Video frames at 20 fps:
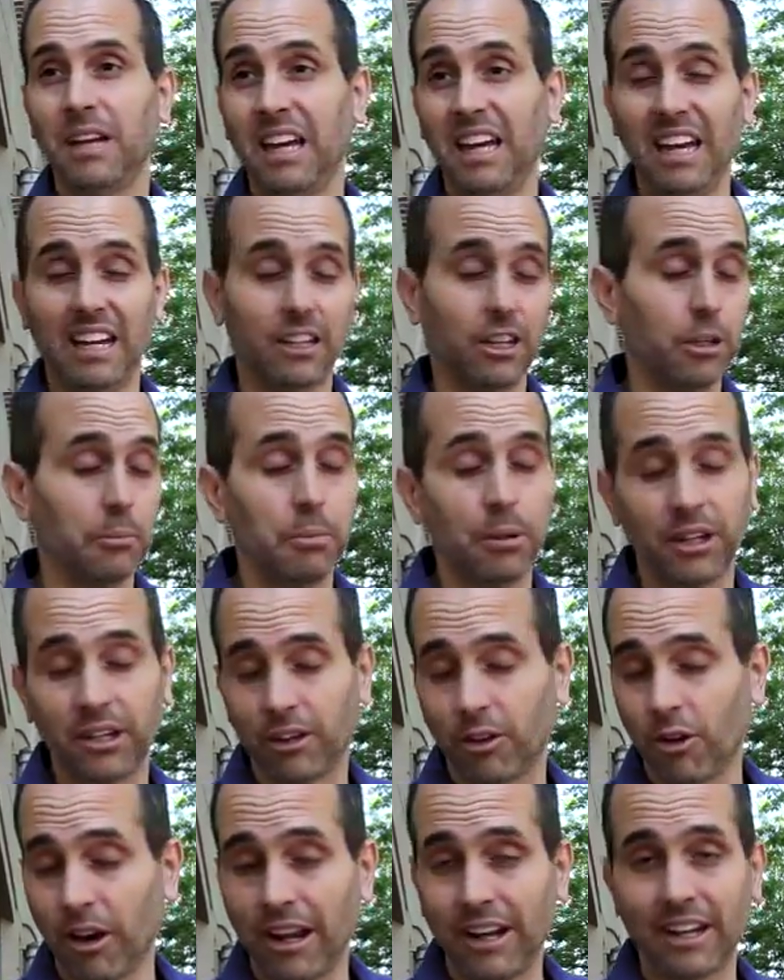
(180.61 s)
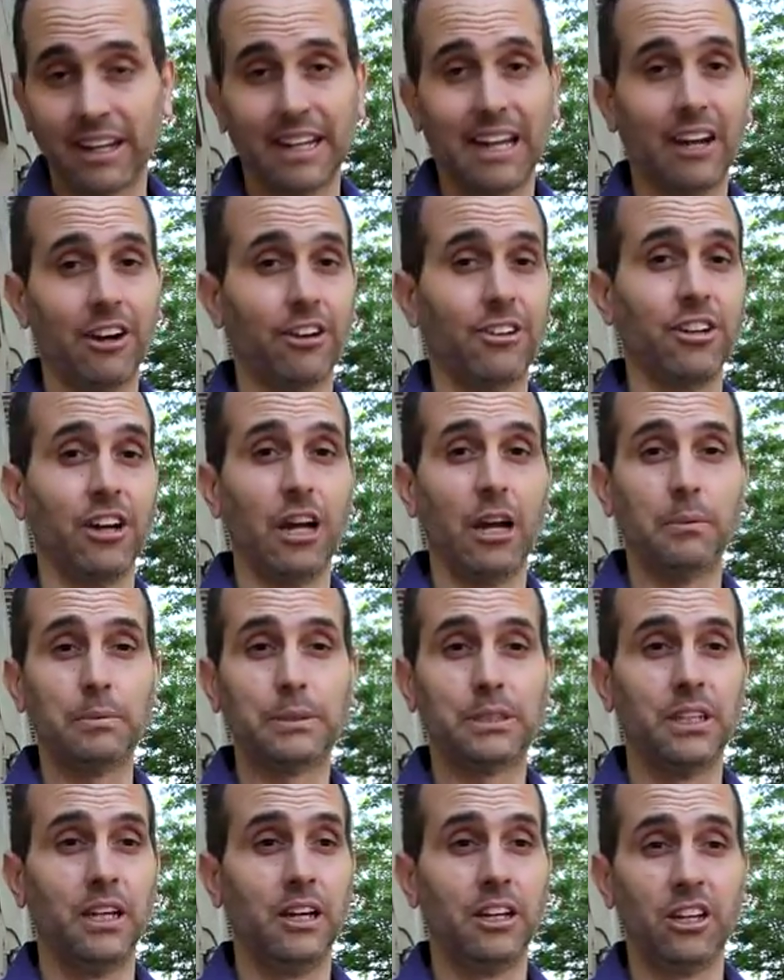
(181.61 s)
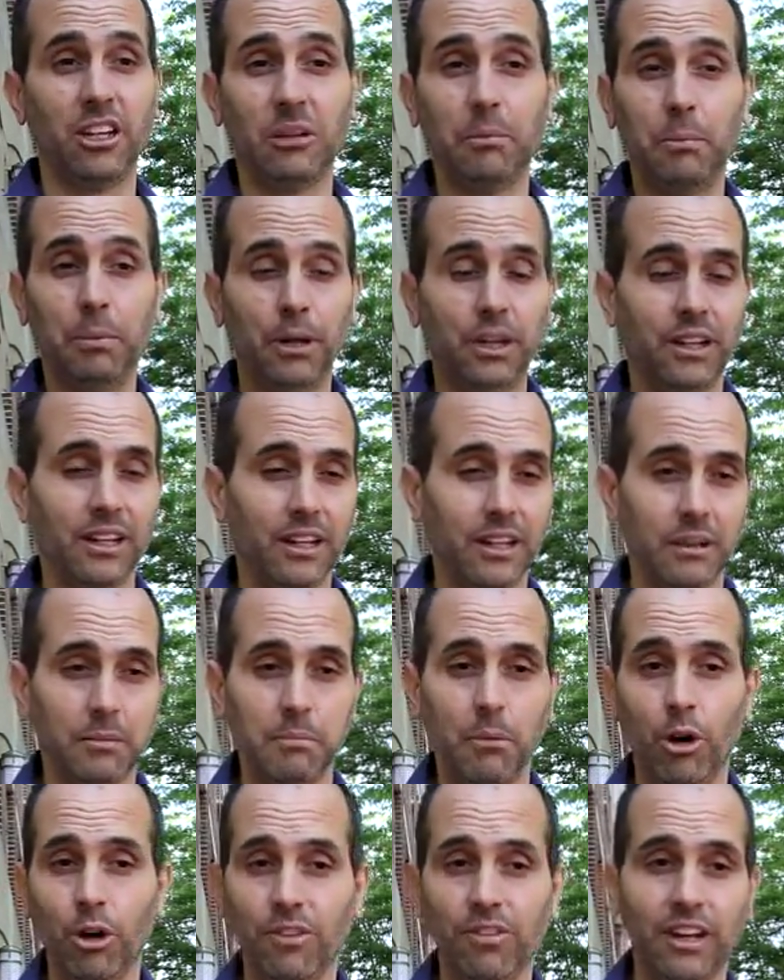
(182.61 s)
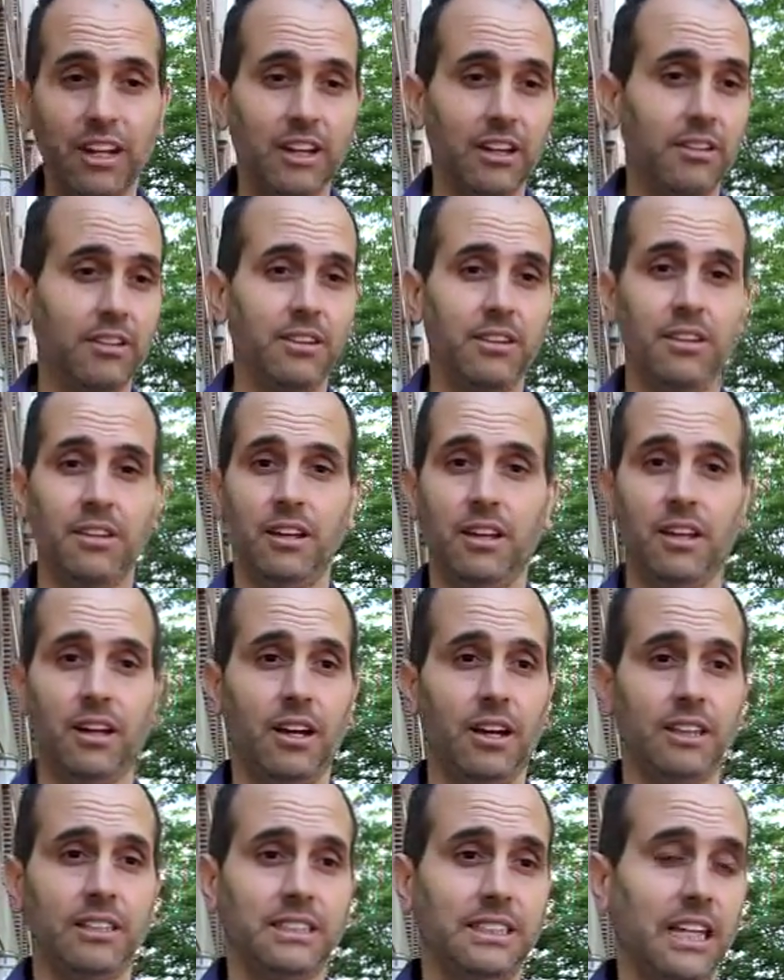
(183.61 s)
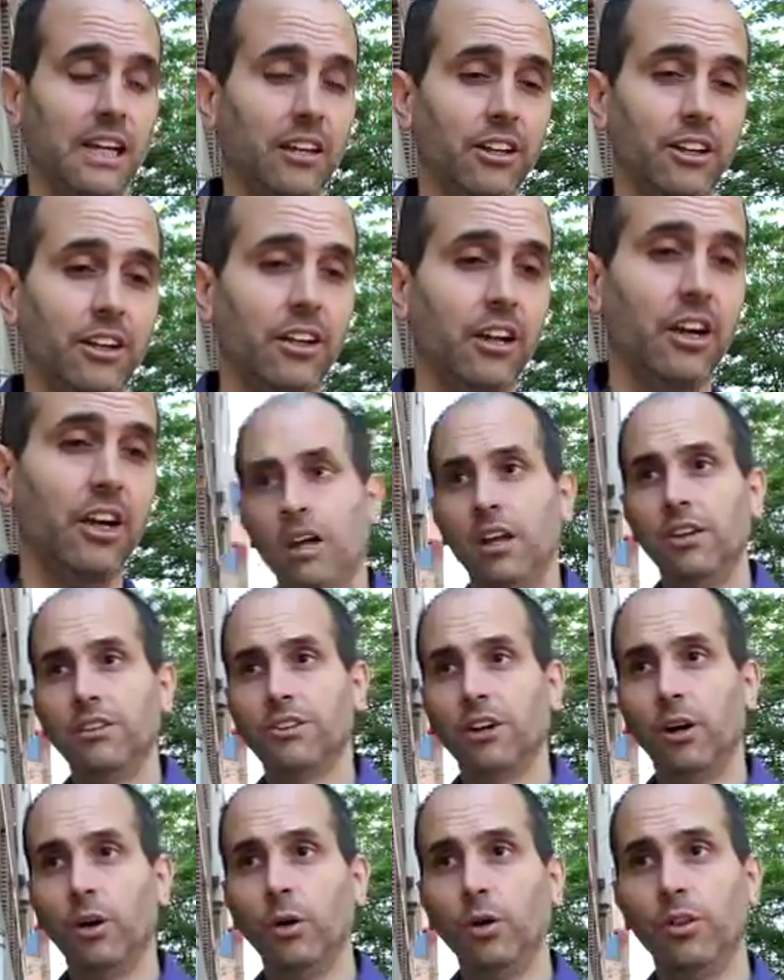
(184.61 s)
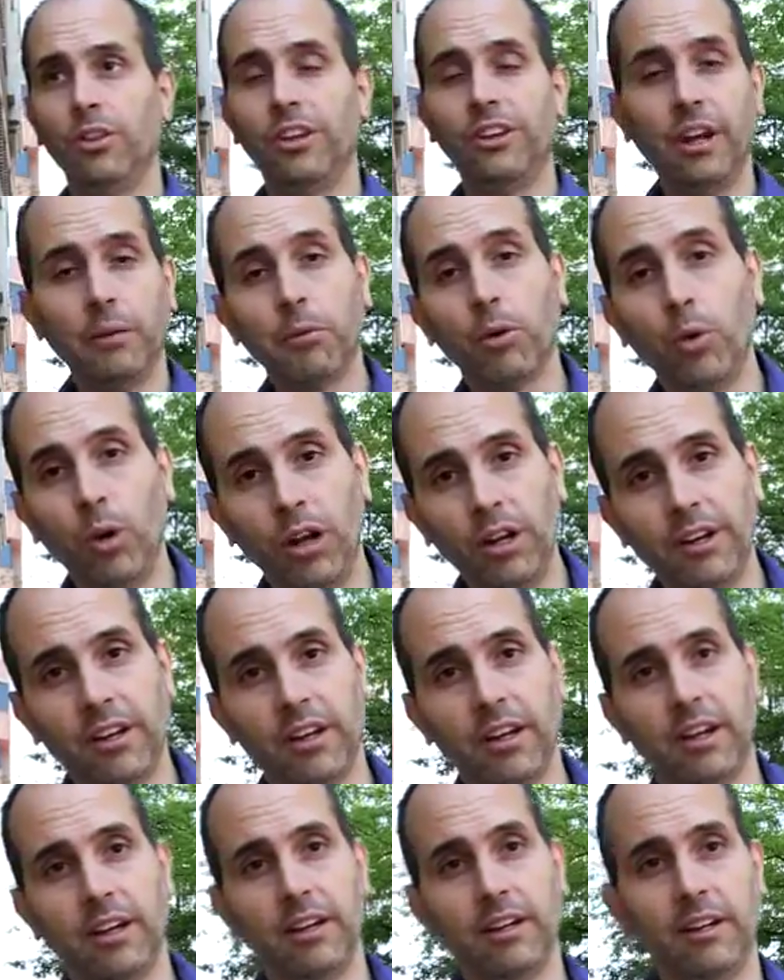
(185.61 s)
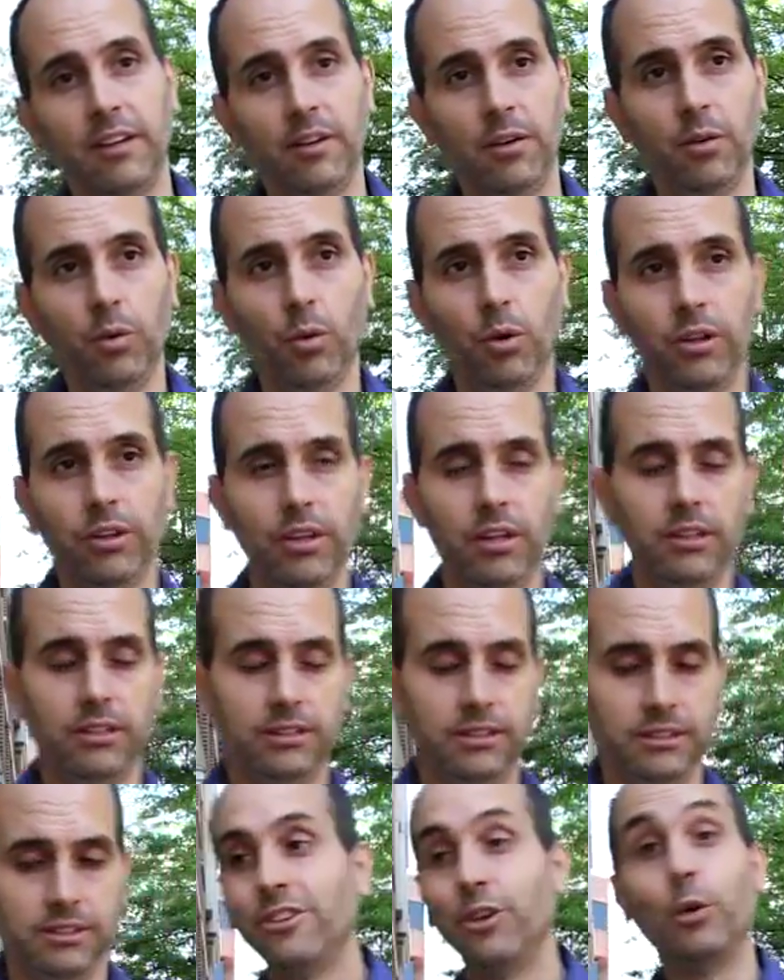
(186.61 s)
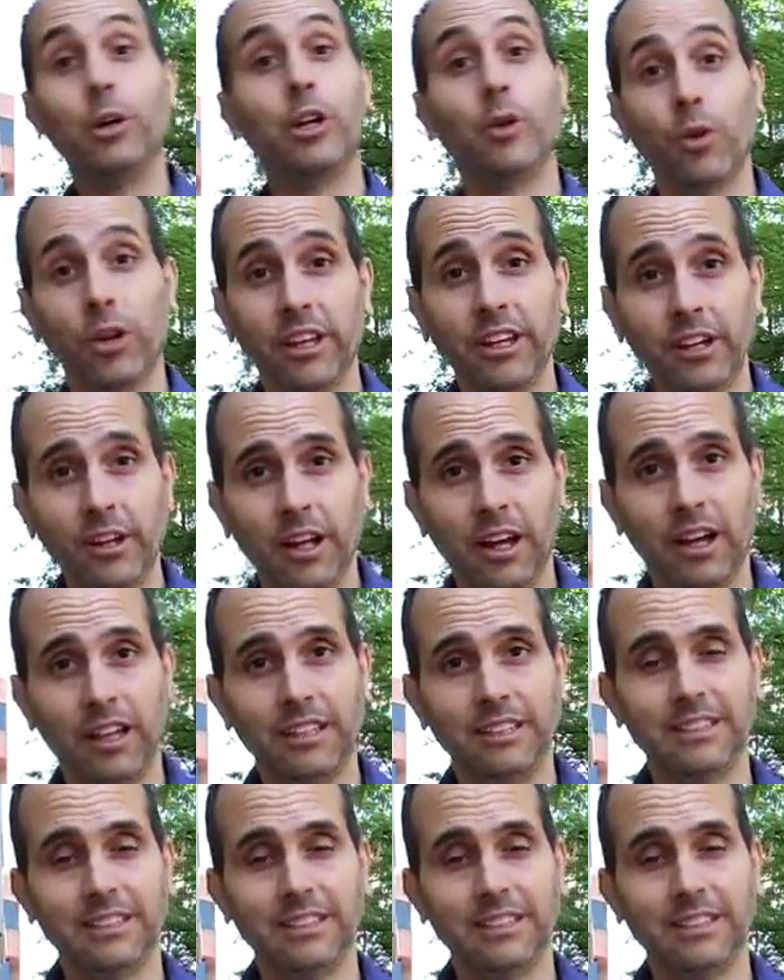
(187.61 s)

heck, you can put in granite countertops, you can put in motivated seller. So the number one, so when you're really